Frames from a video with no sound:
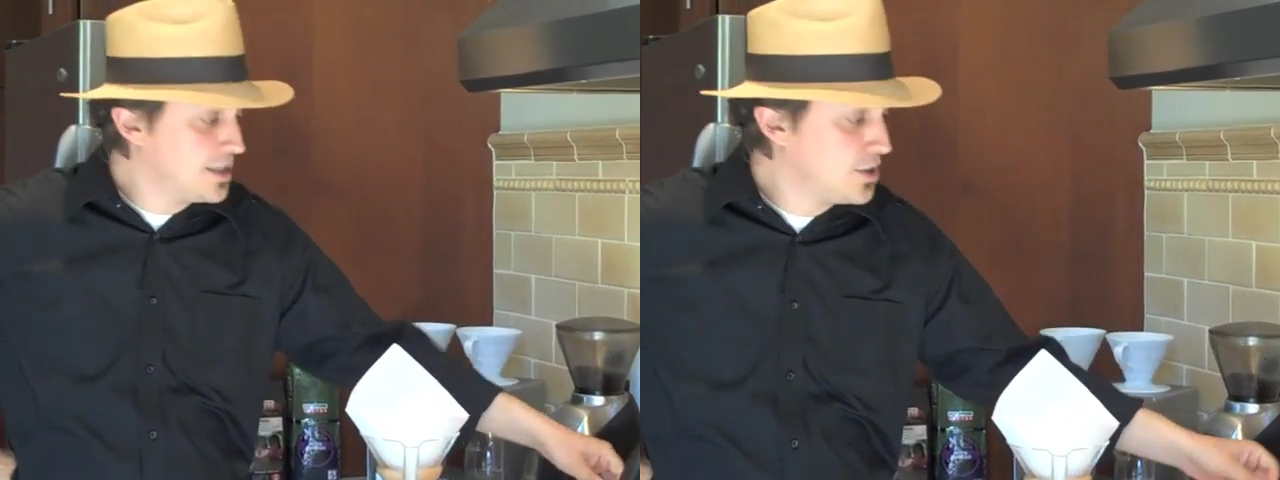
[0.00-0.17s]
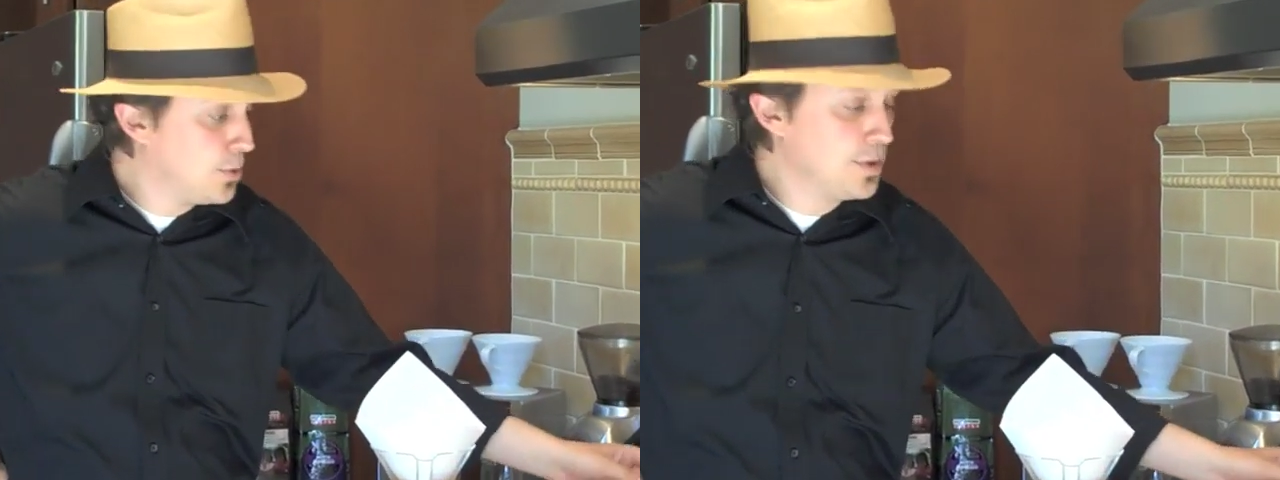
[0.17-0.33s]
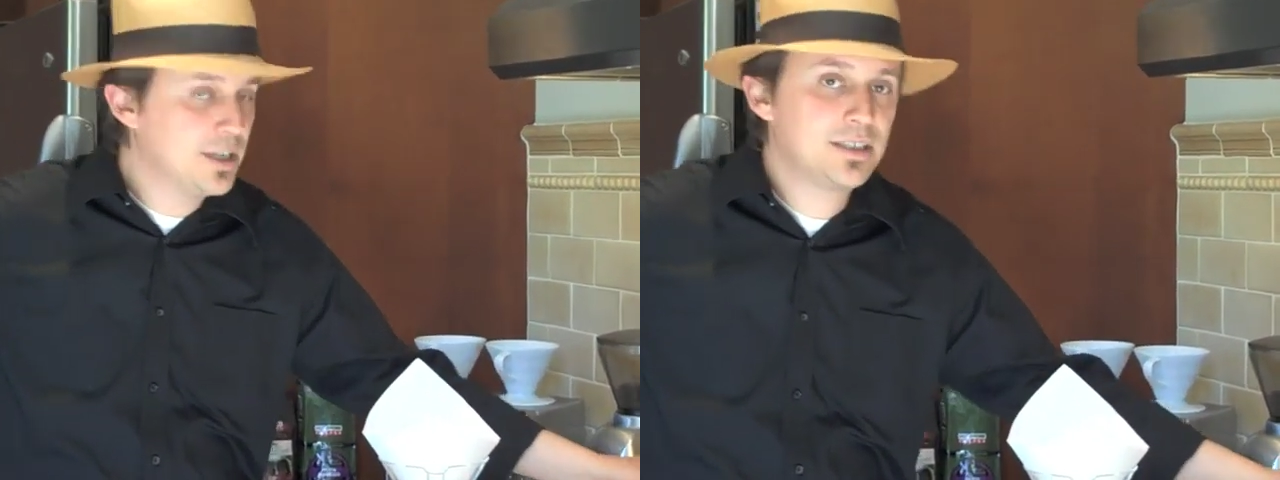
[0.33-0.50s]

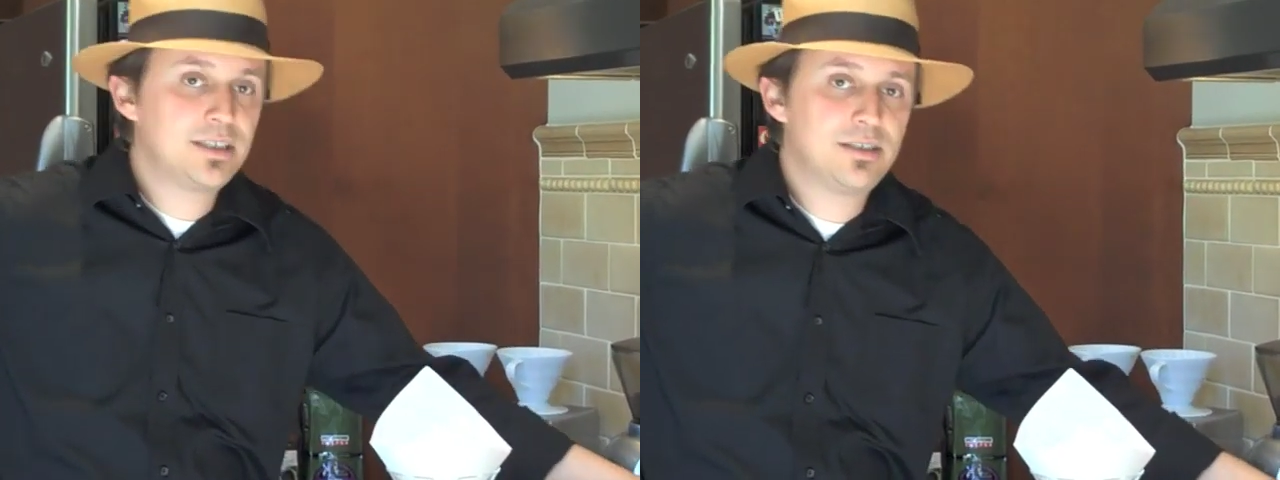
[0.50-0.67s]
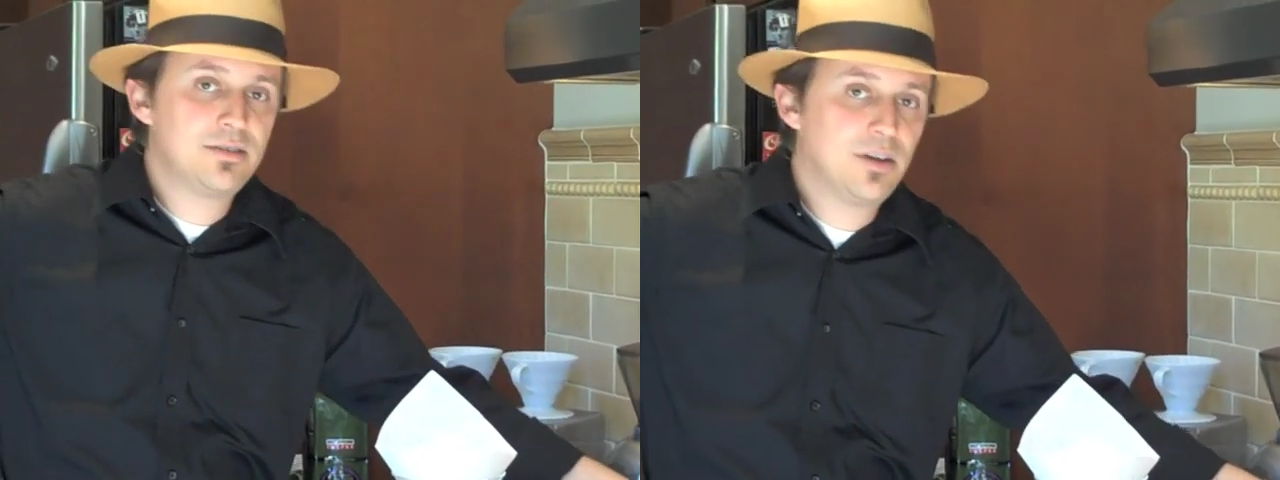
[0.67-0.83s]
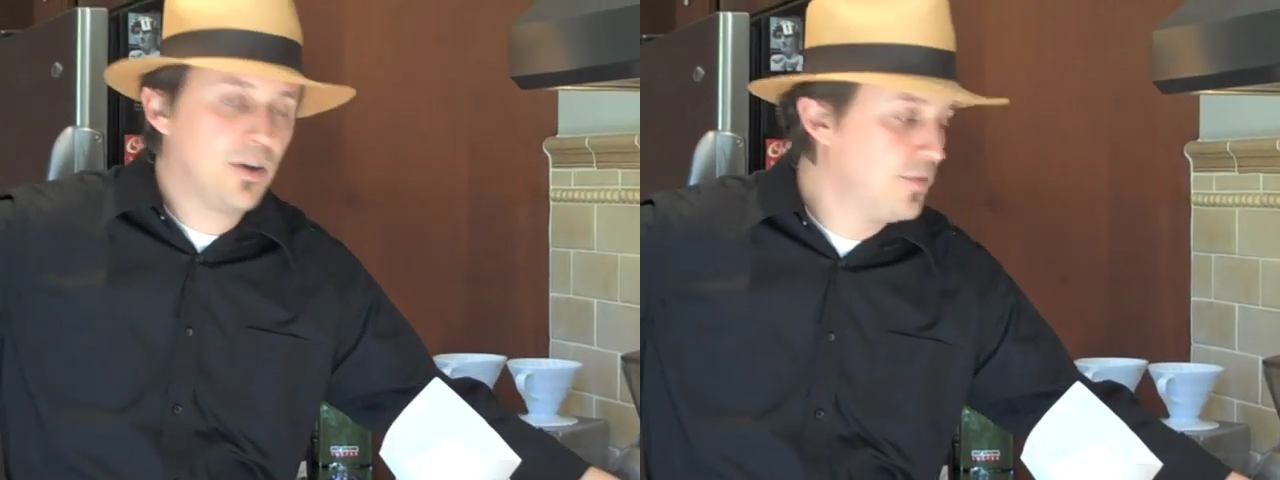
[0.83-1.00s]
So on this
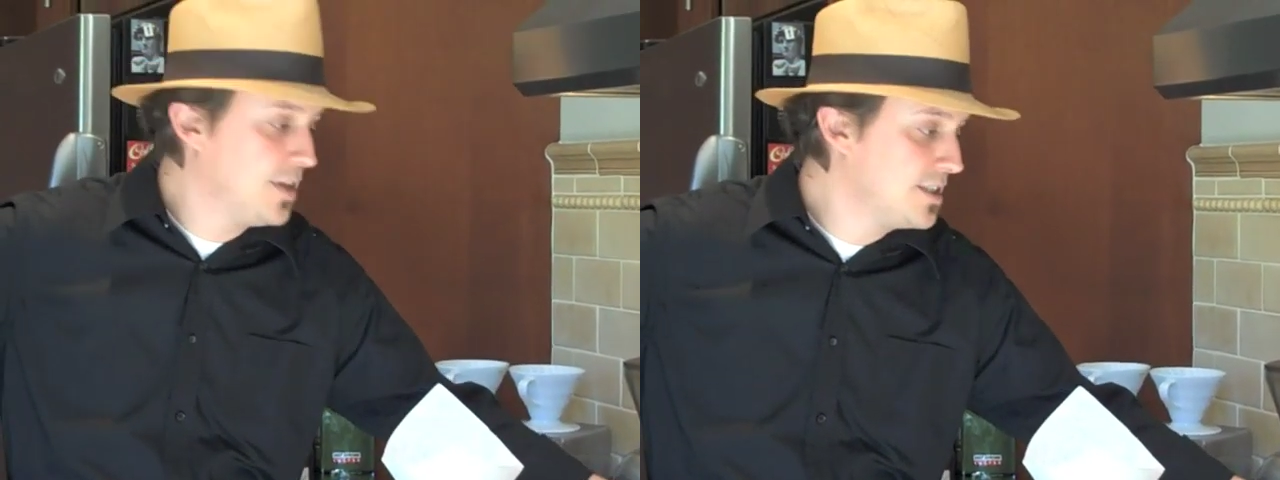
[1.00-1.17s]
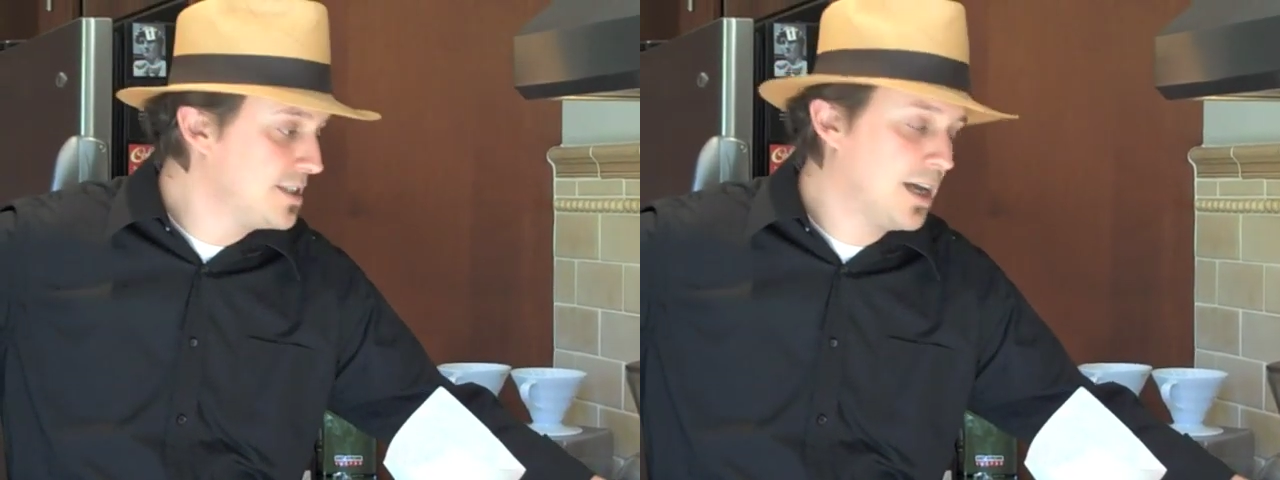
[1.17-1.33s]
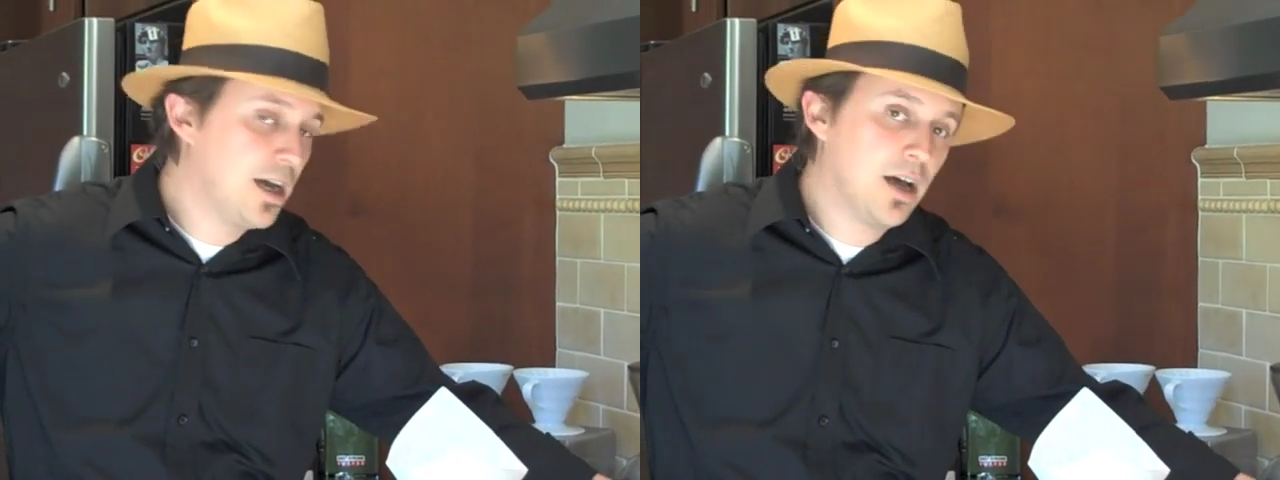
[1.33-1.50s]

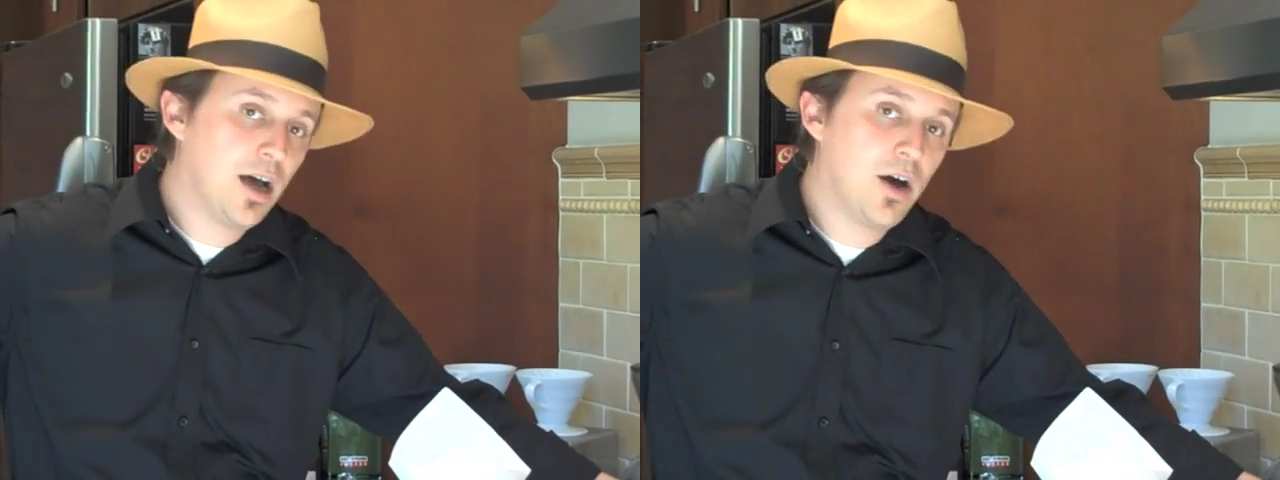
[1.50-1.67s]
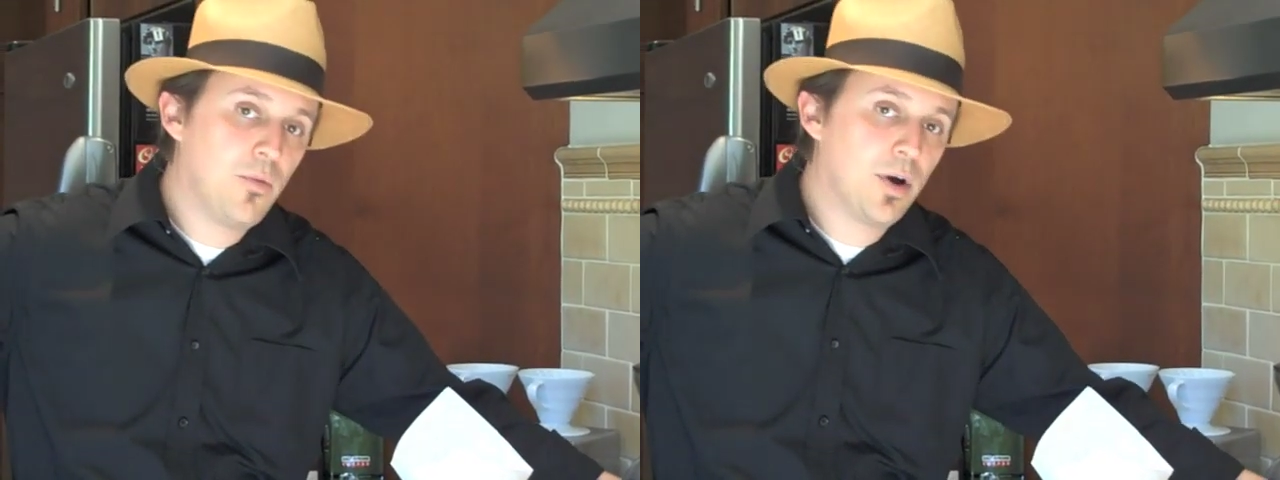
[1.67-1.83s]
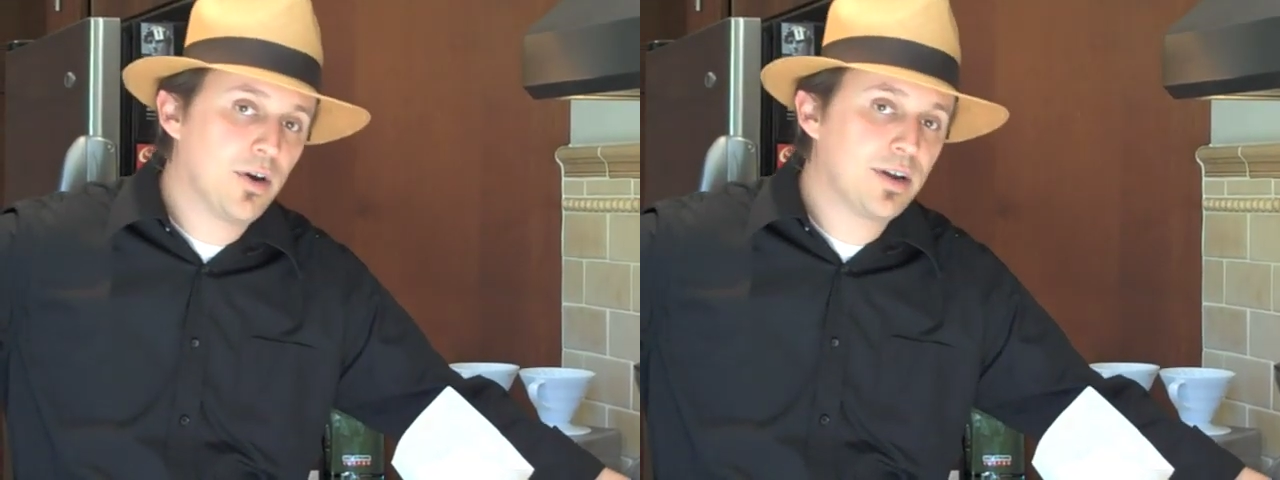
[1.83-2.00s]

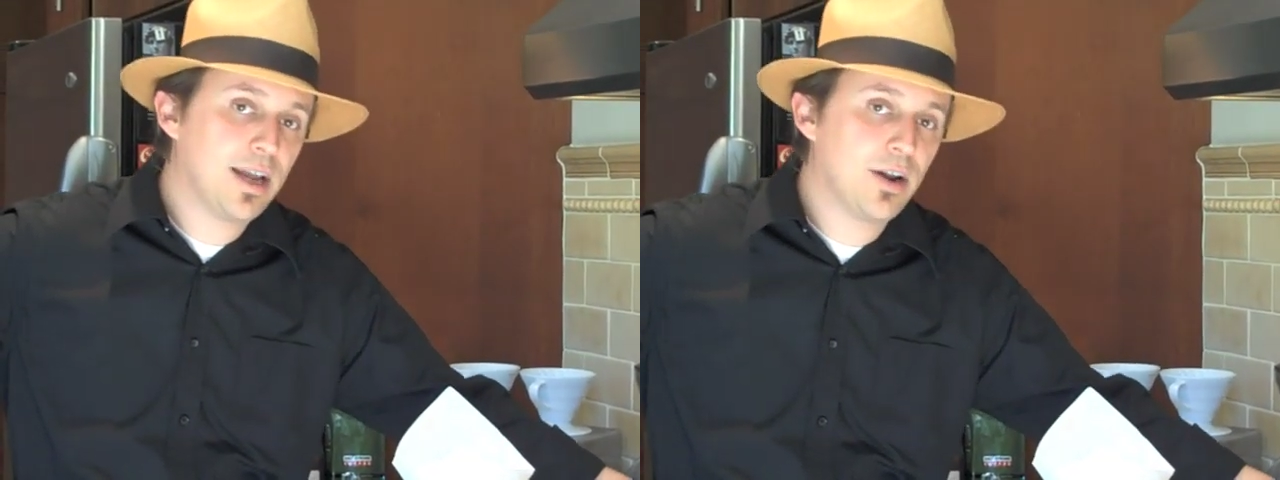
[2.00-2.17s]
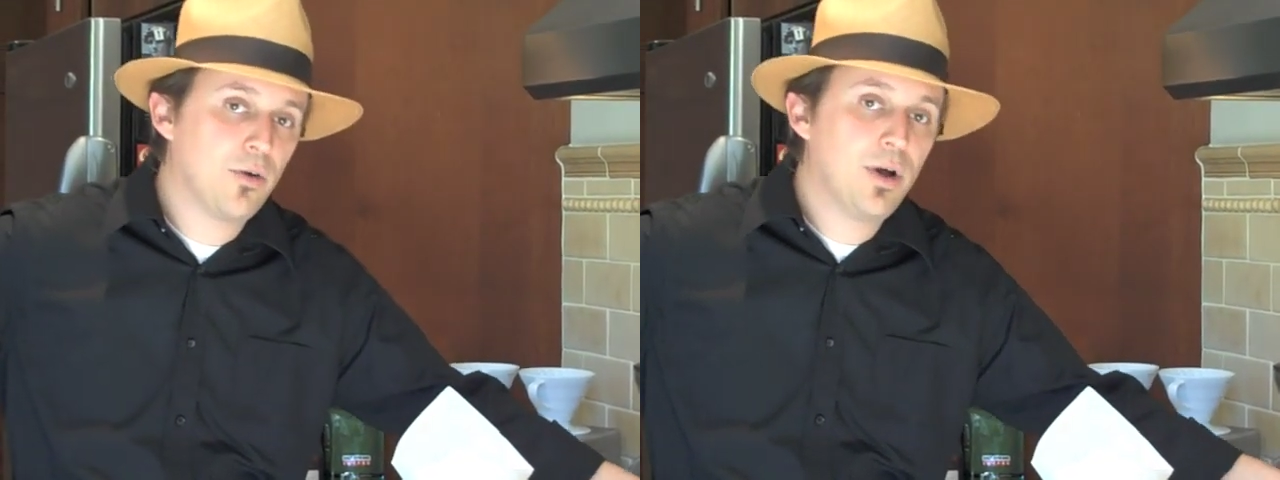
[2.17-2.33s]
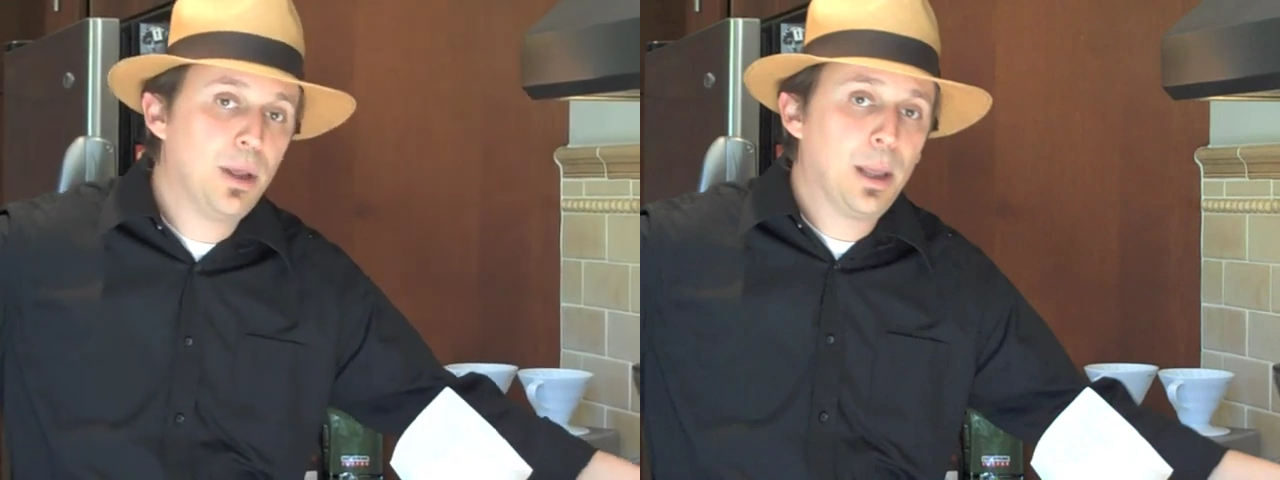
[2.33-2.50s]
hot water
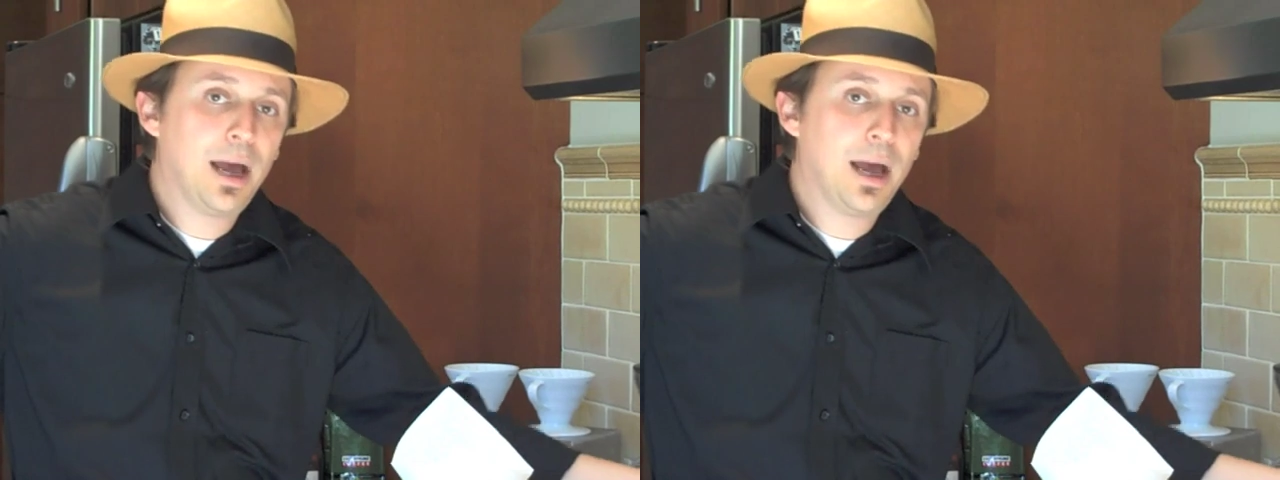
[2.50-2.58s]
kettle,